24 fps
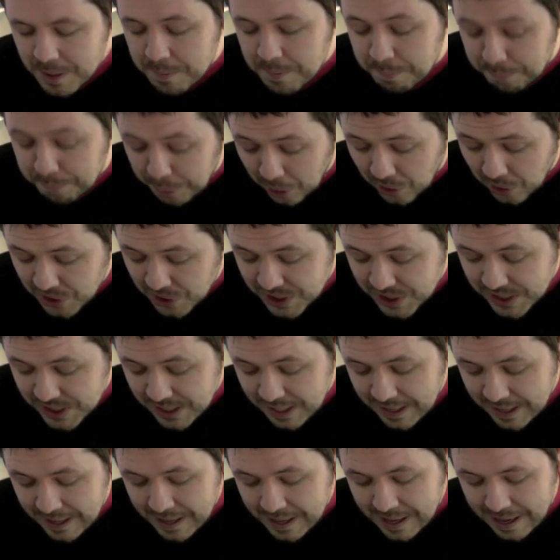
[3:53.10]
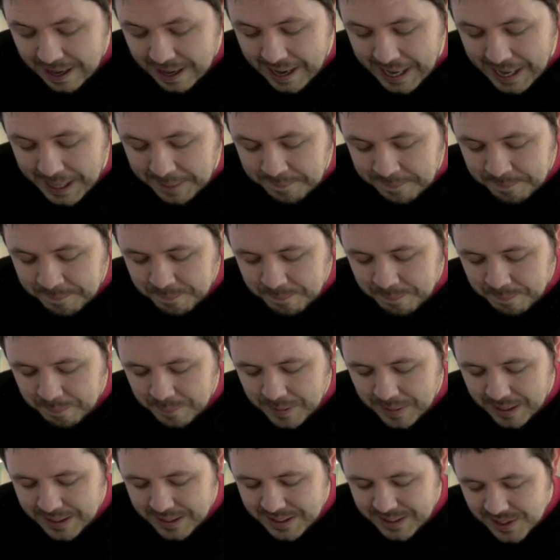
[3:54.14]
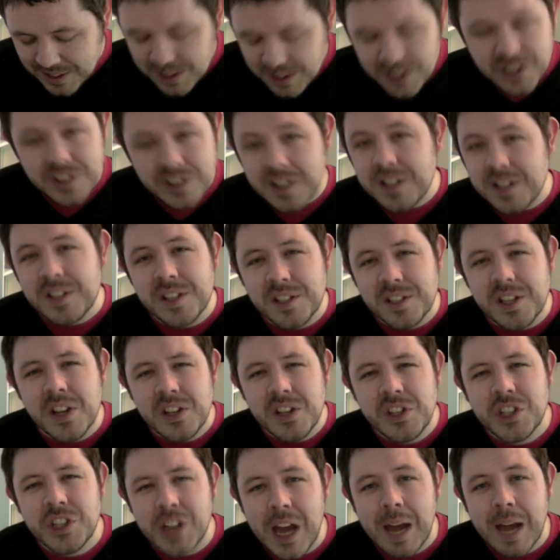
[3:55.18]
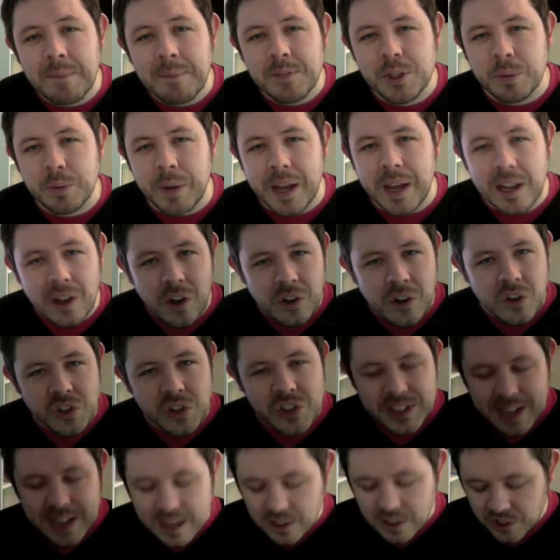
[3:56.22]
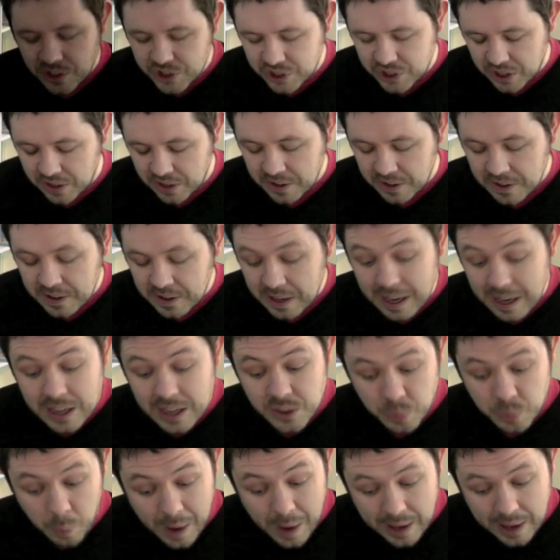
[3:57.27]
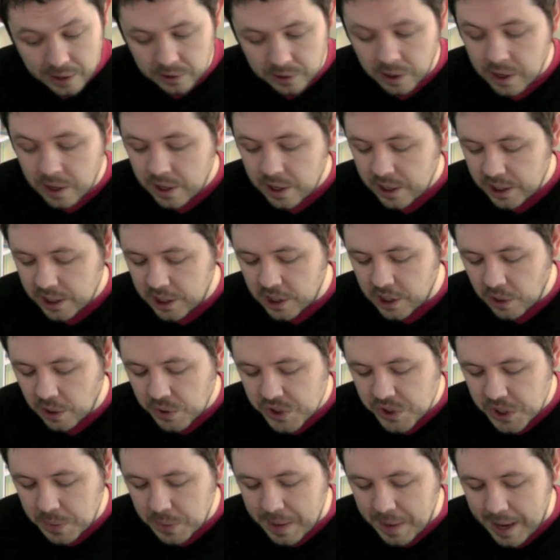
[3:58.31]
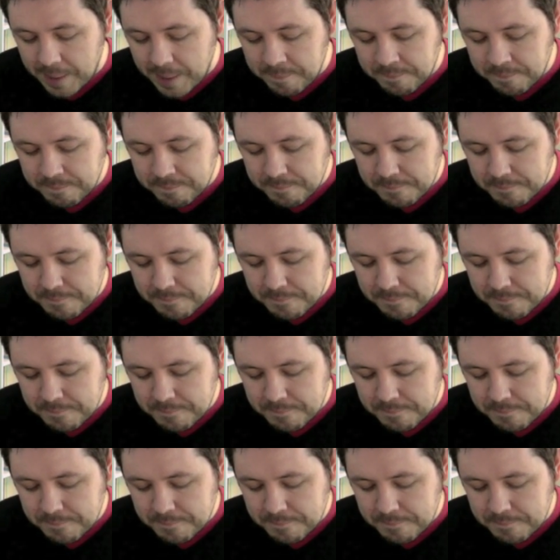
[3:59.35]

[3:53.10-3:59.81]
But there's a certain charm to it, a lot of nostalgia as well, so I'm